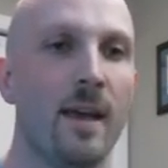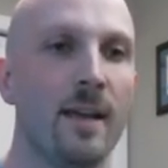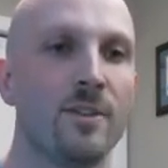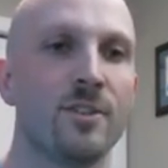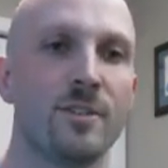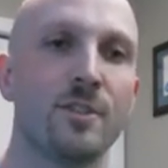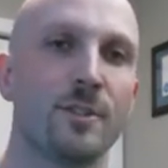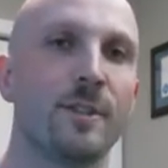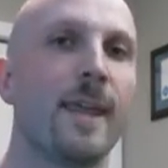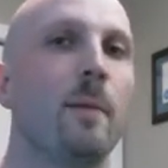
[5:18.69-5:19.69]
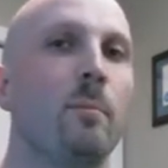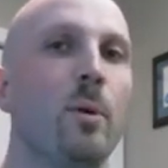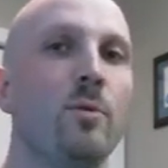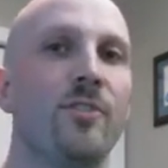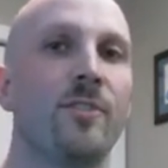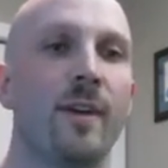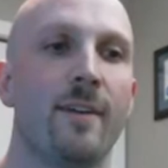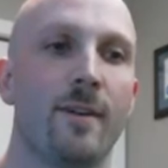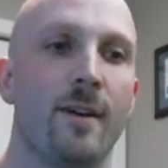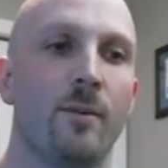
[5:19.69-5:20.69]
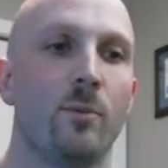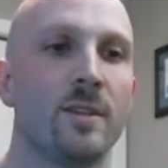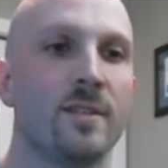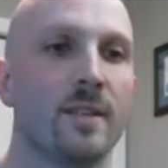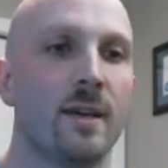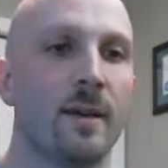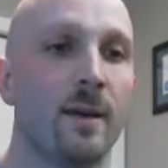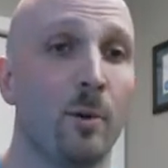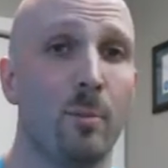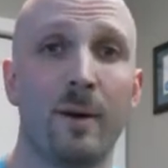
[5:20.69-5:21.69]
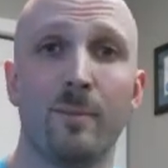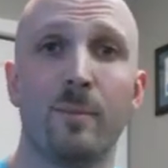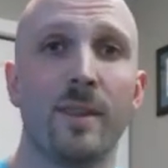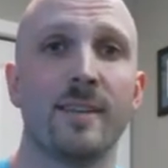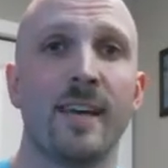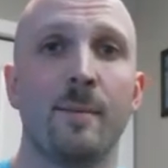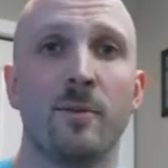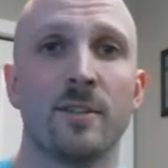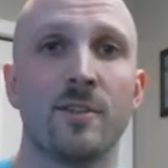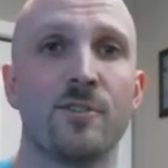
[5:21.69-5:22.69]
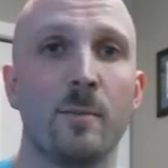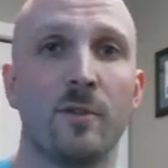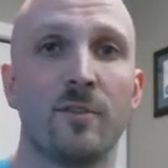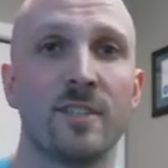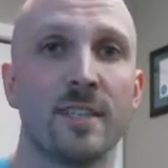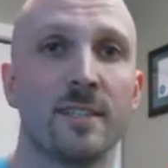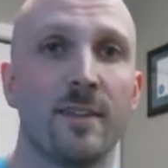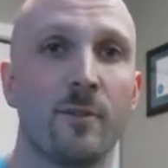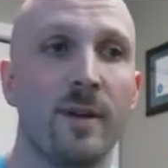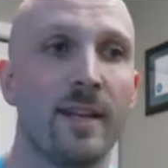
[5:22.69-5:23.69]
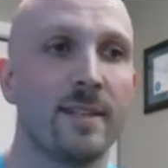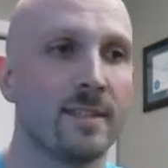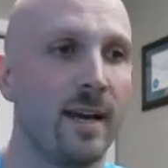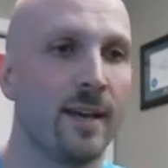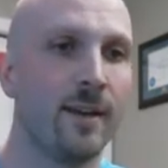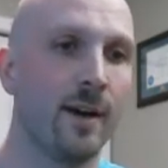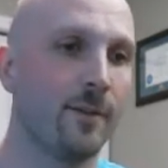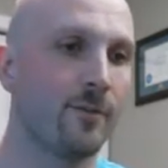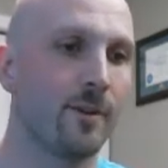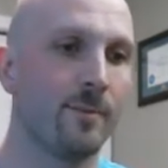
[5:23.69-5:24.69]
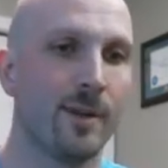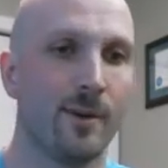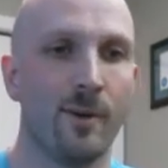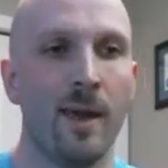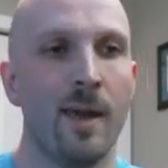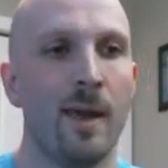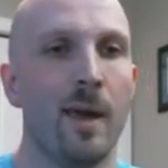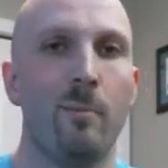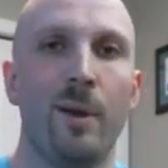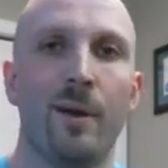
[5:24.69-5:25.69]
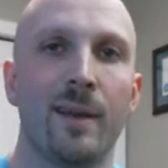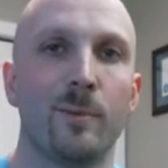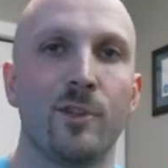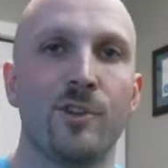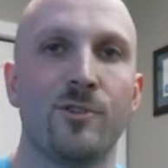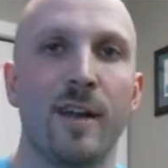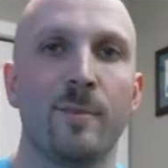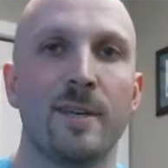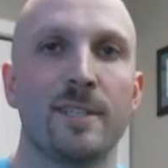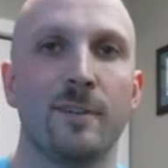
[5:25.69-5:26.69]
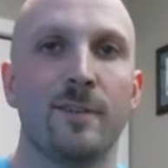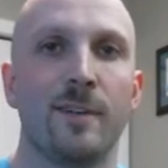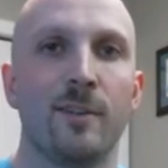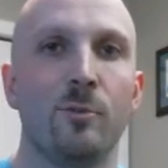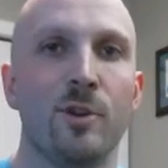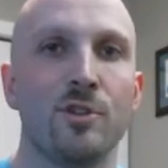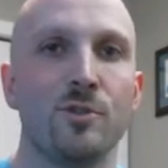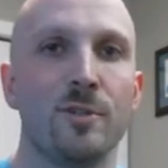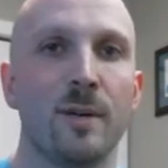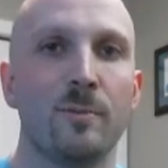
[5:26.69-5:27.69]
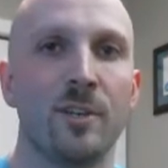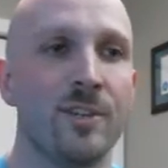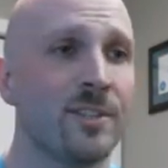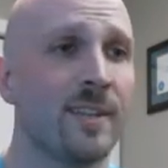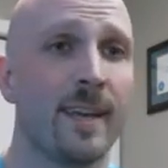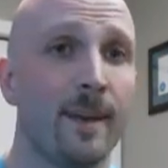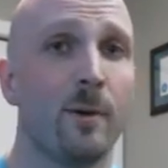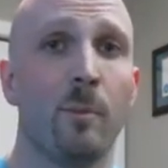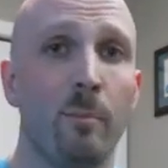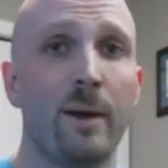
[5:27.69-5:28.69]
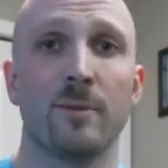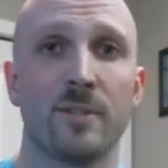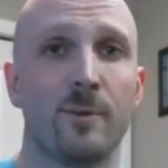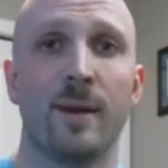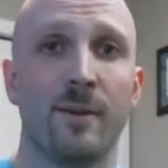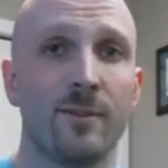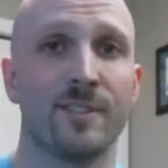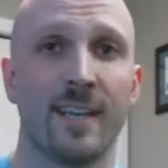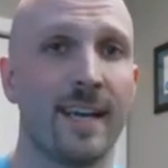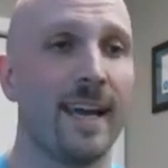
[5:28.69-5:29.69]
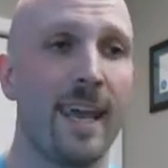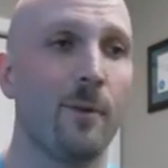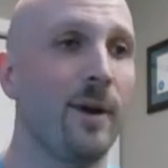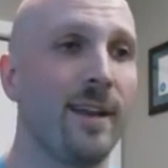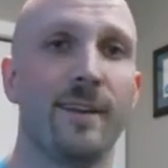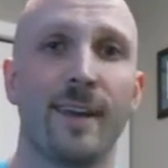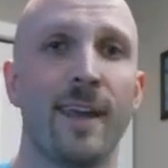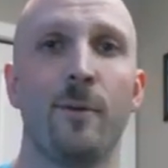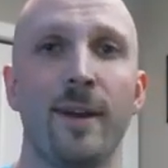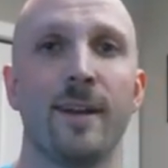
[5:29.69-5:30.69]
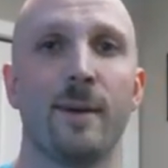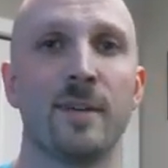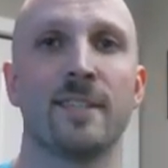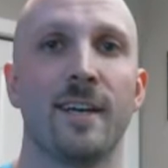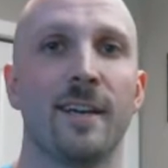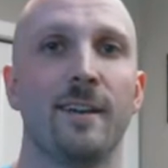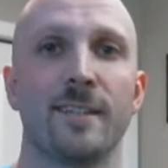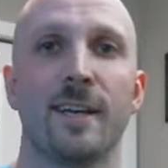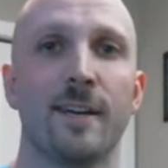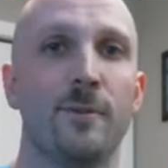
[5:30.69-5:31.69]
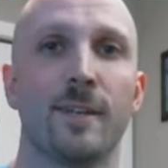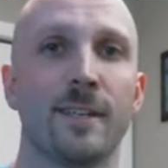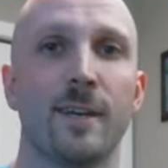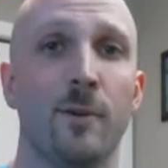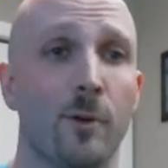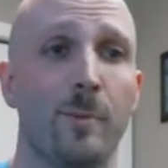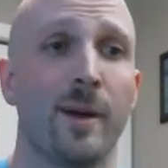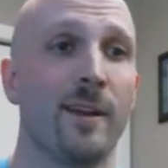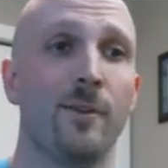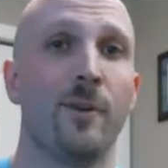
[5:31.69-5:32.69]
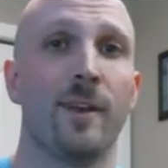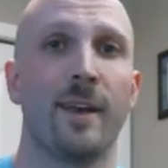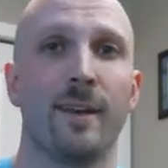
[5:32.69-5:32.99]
just that boost I found was, by the time I was on the treadmill for 6, 7 minutes, I had gone from, barely able to drag myself in and do my shoes up to just like, bouncing around, just like, I can't wait, I'm excited, let's get going, what am I going to do today?